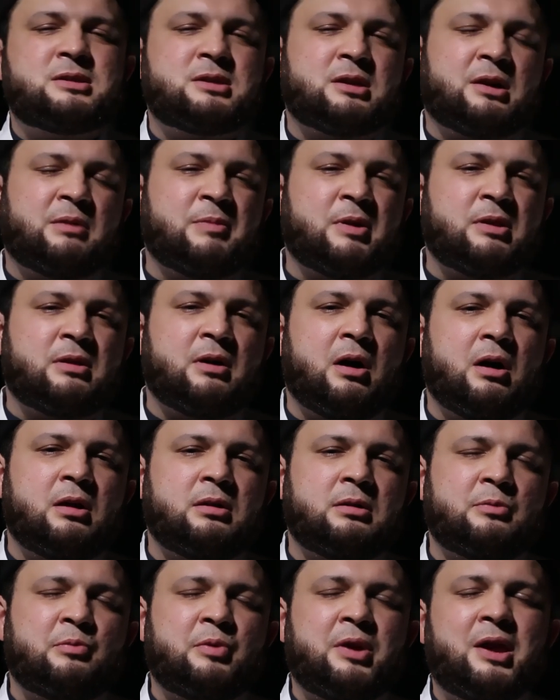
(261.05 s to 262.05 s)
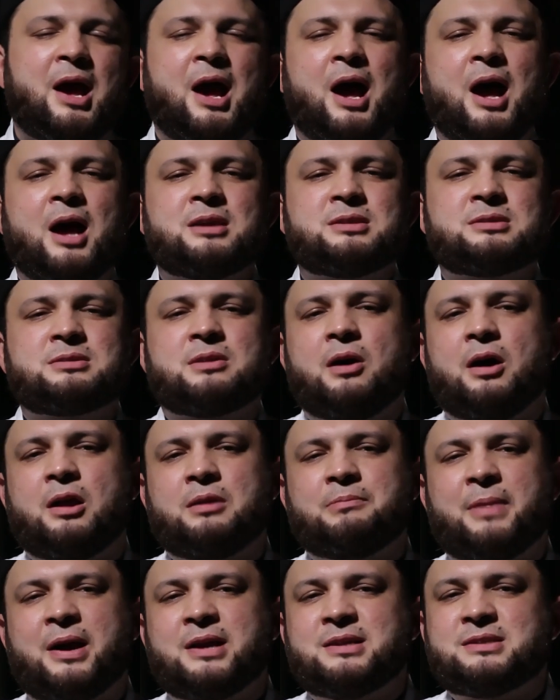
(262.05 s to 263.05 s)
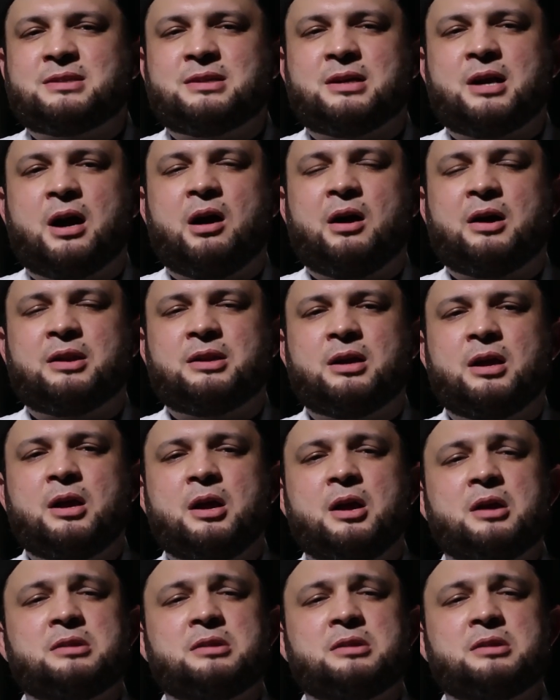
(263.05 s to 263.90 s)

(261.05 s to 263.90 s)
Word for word: this Ramadan, we ask Almighty God